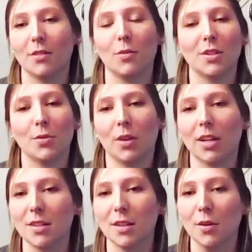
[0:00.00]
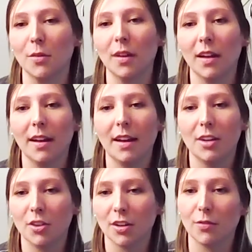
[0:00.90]
to what you want to do
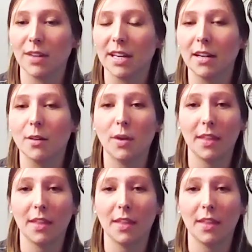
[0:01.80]
in your career,